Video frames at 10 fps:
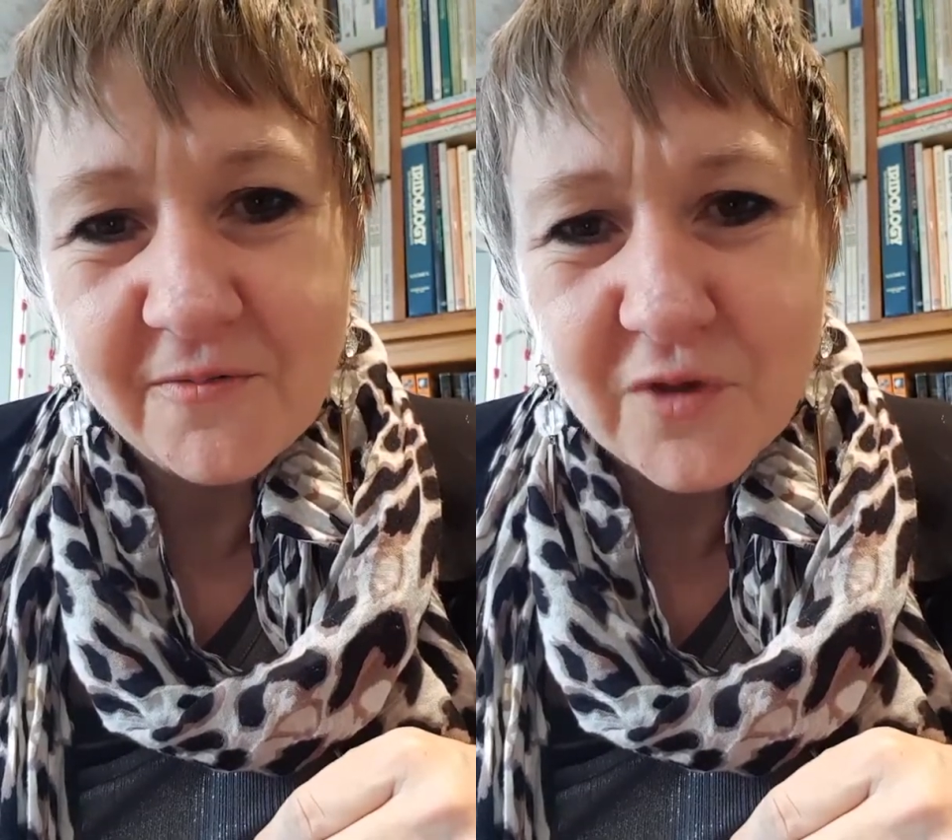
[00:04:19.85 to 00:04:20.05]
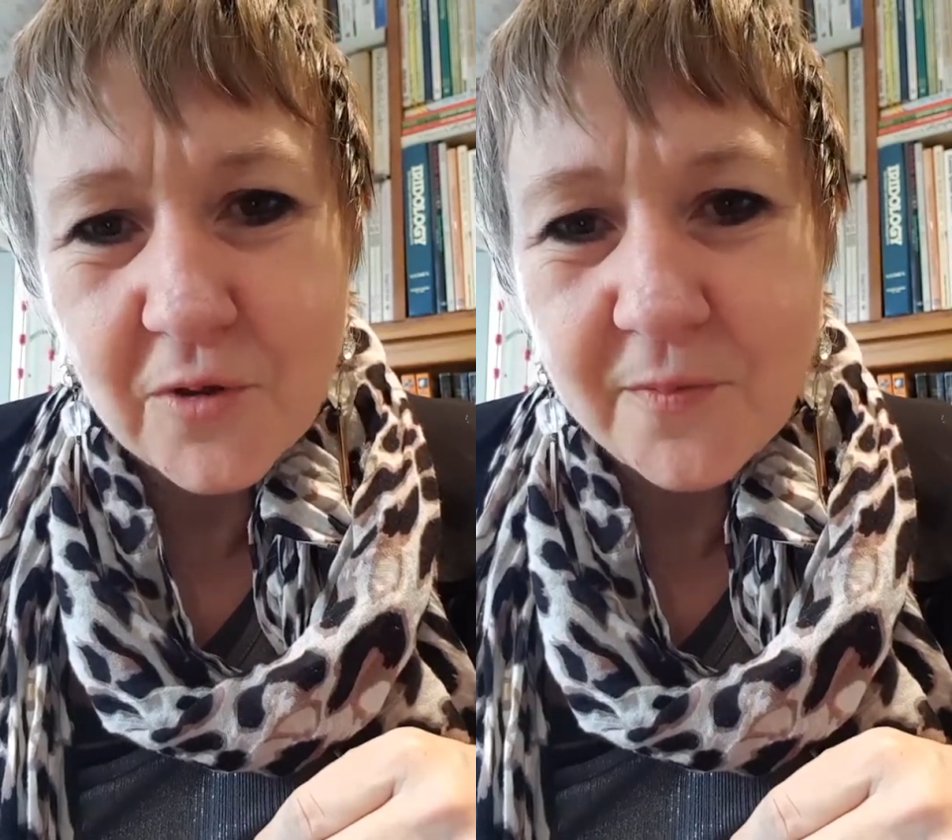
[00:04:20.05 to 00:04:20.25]

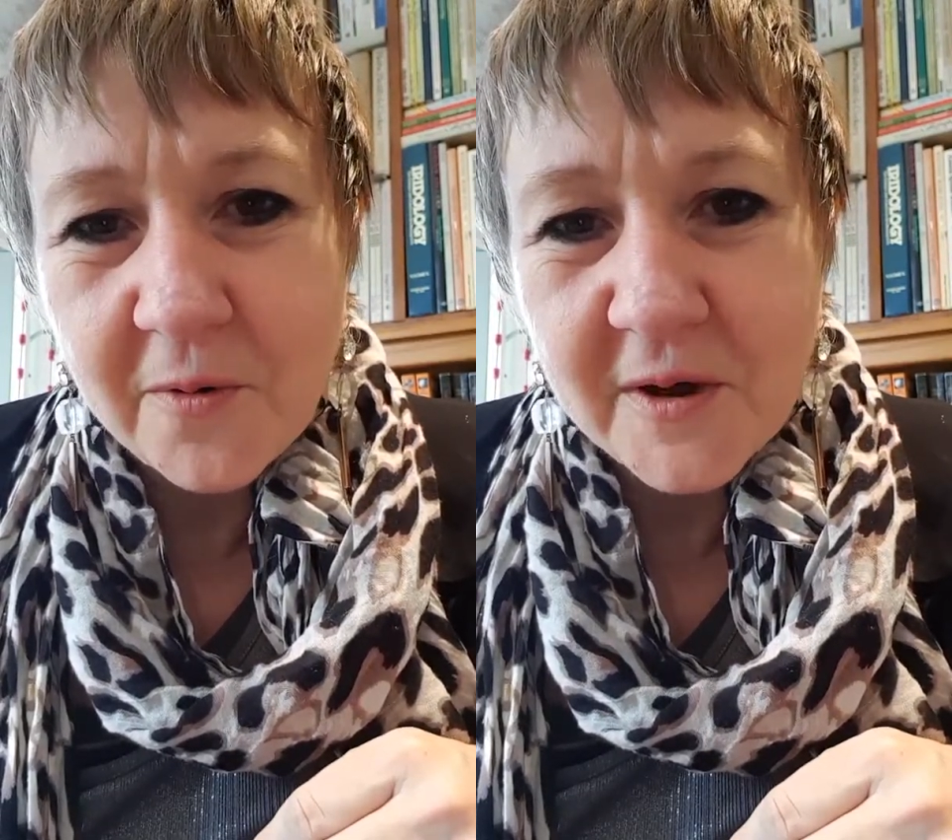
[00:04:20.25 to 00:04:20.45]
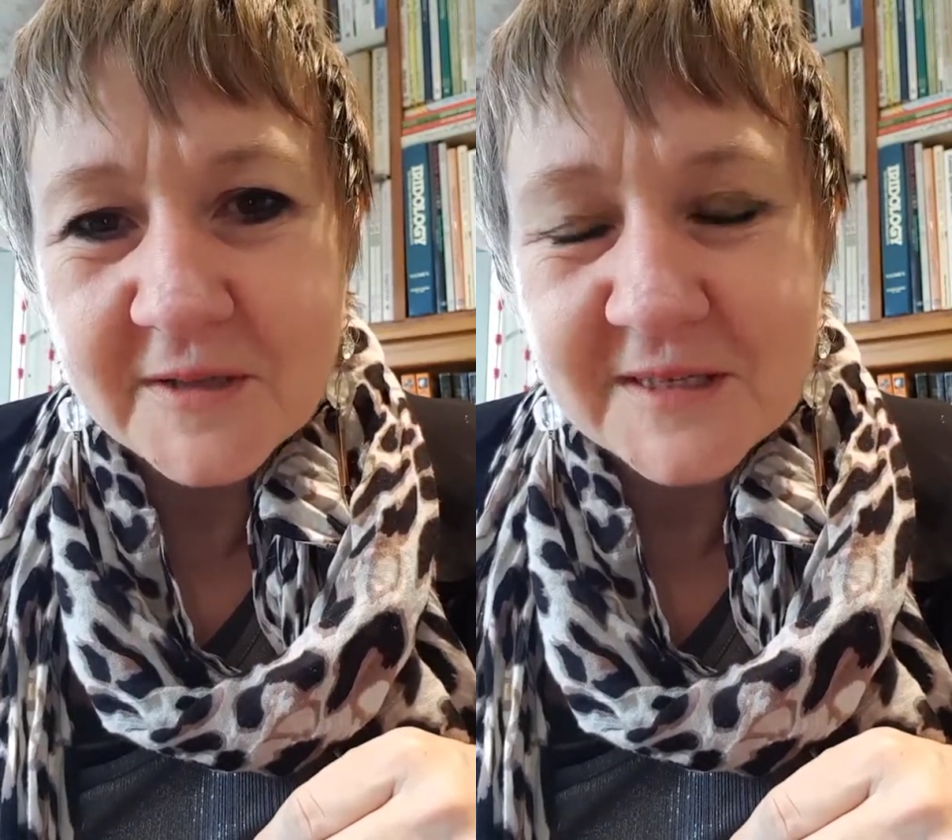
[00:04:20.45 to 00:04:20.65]

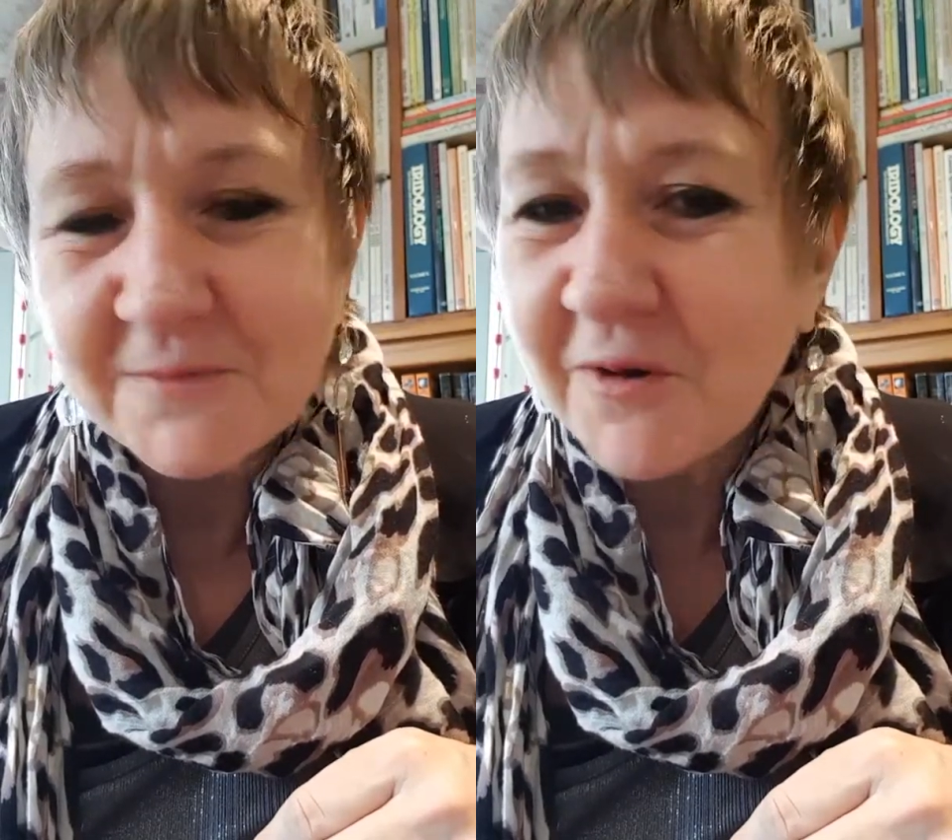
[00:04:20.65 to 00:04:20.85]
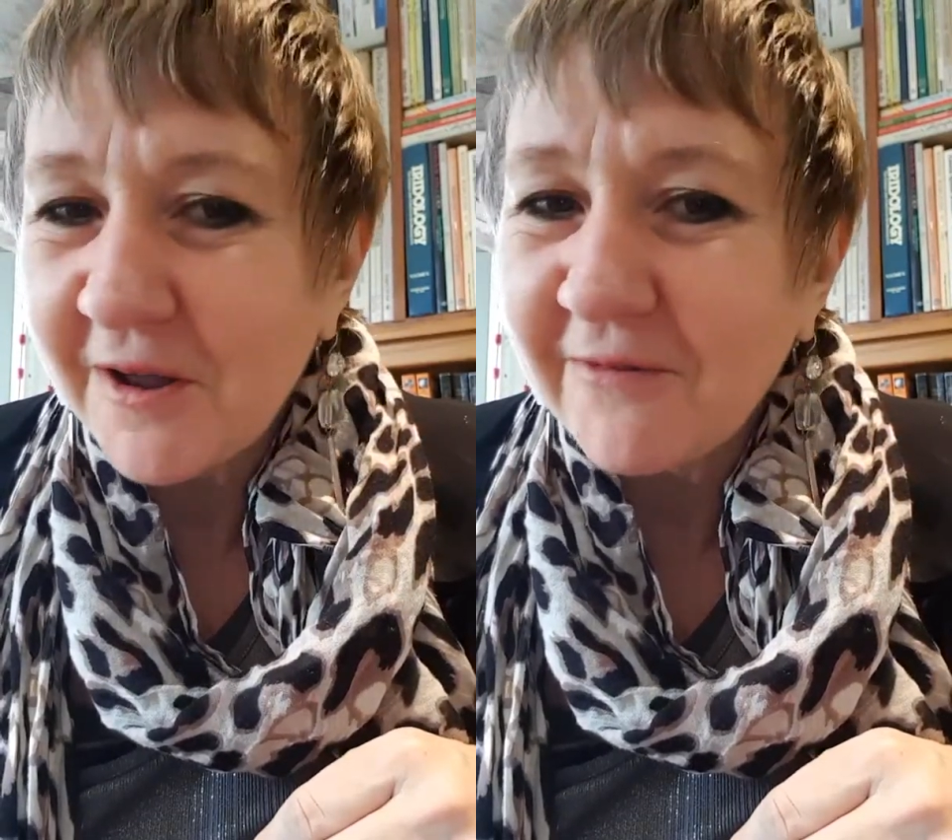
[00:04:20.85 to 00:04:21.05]
viewpoints
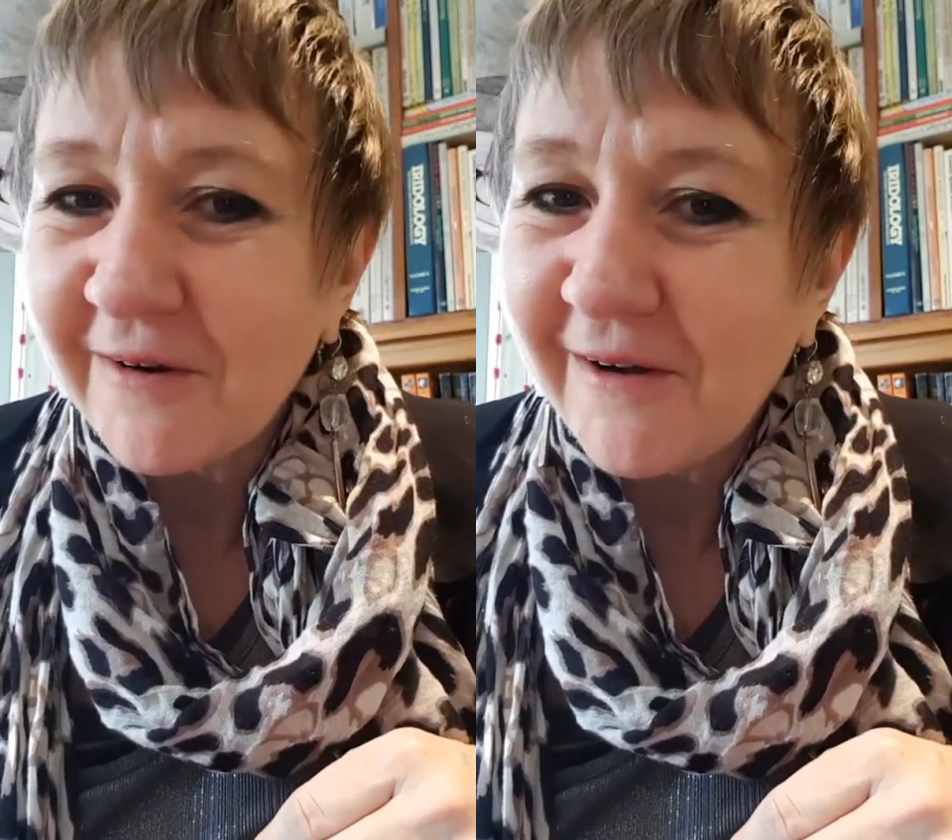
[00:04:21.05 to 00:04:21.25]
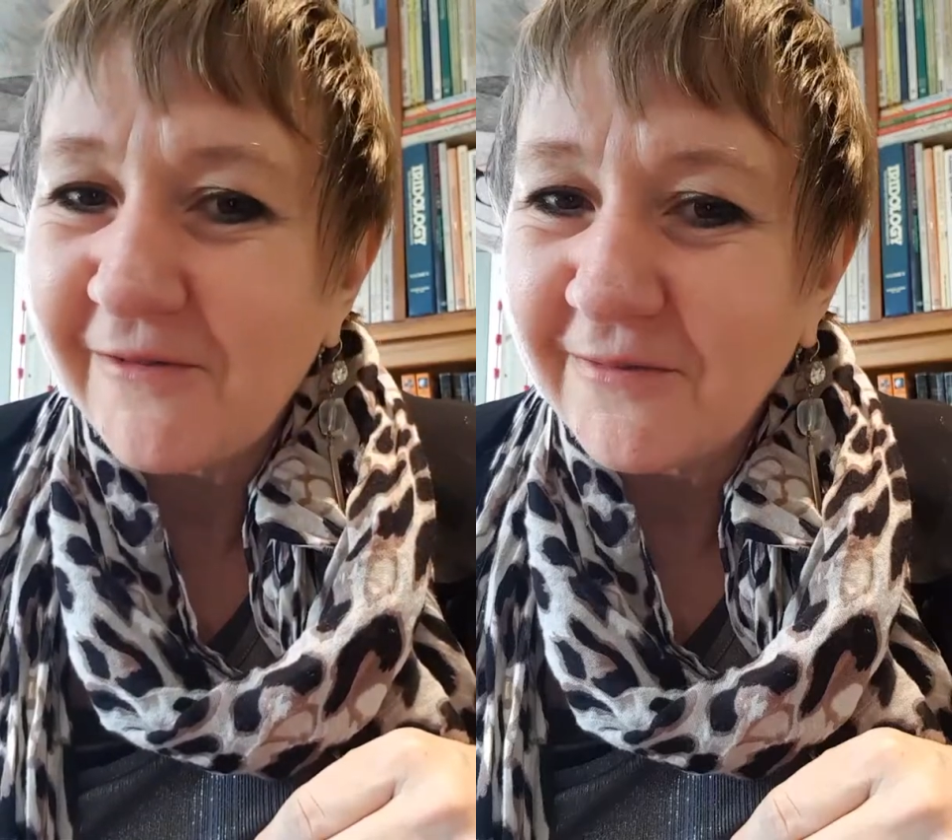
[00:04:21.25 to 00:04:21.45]
and
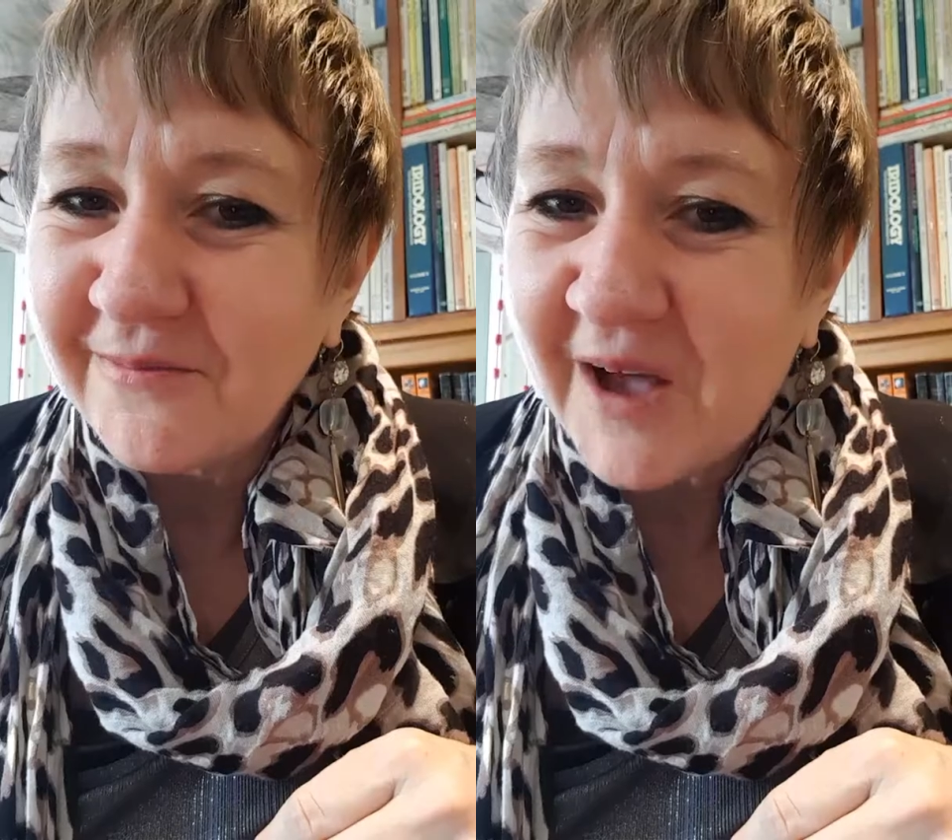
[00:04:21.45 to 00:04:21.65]
whatever